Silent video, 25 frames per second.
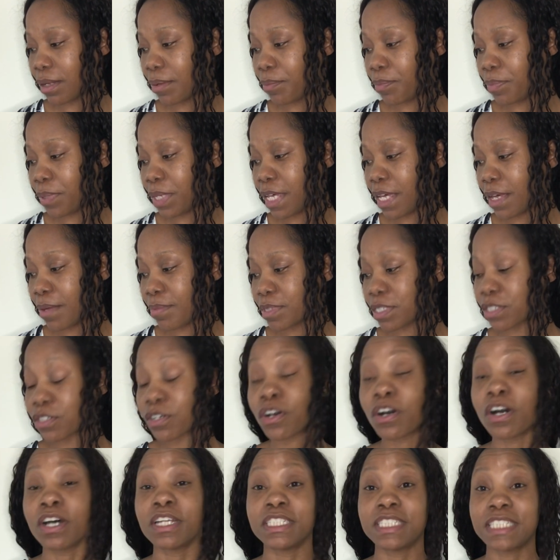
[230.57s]
be able to
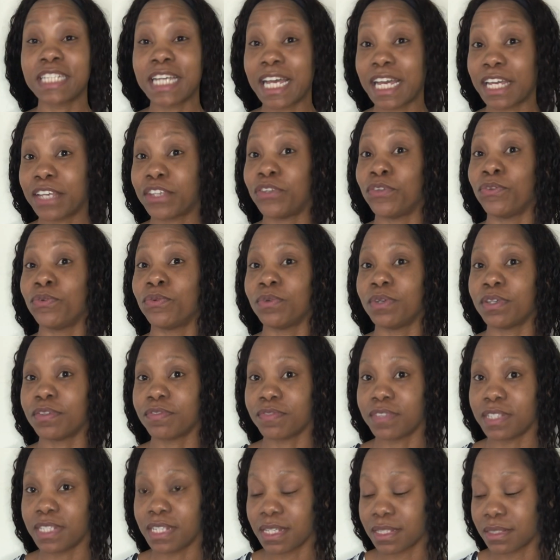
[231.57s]
contact you if
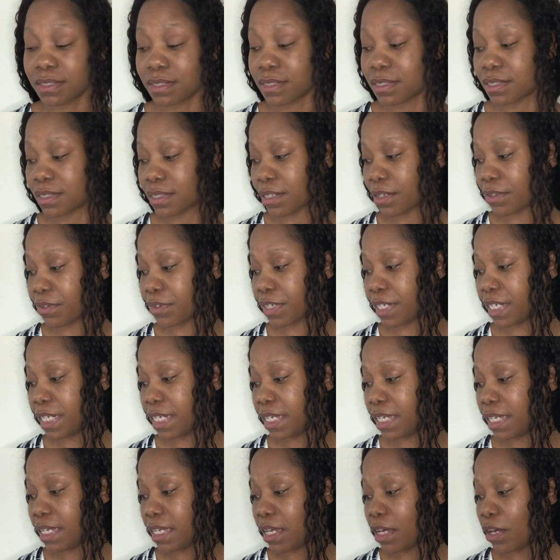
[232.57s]
necessary,
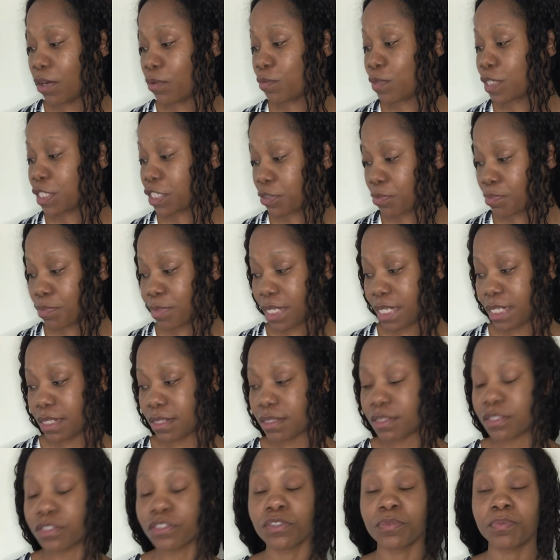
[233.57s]
which
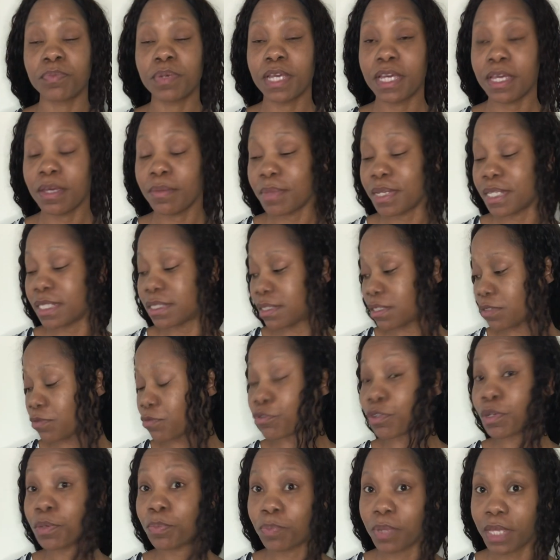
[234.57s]
means your
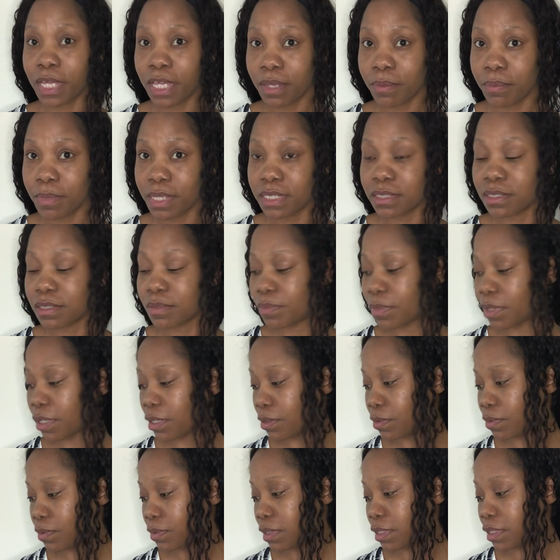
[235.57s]
repayment
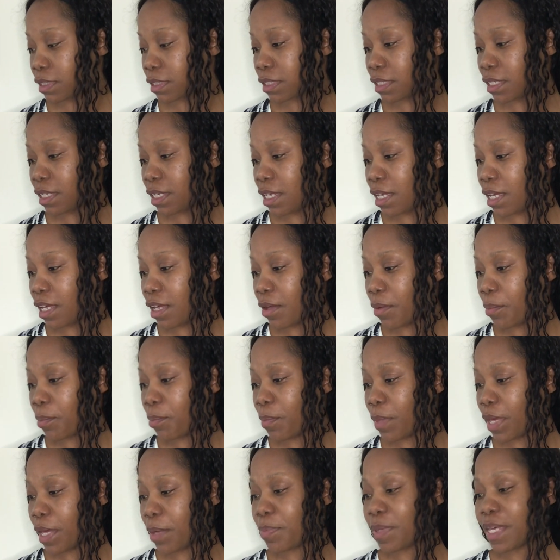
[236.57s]
amount
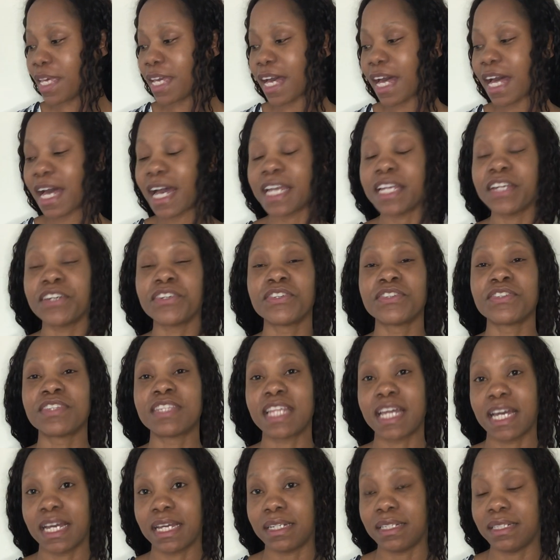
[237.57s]
may be higher
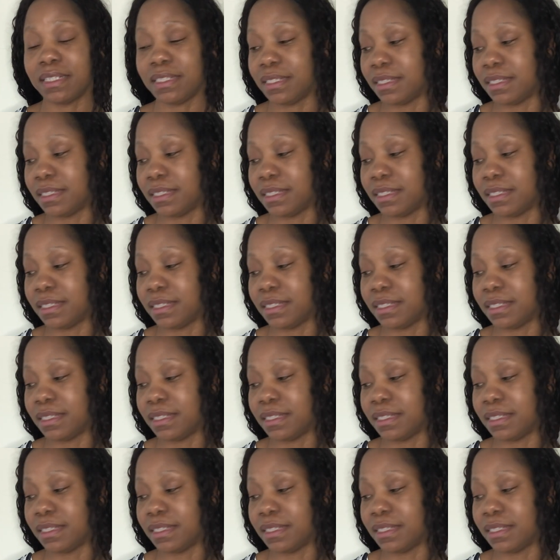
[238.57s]
than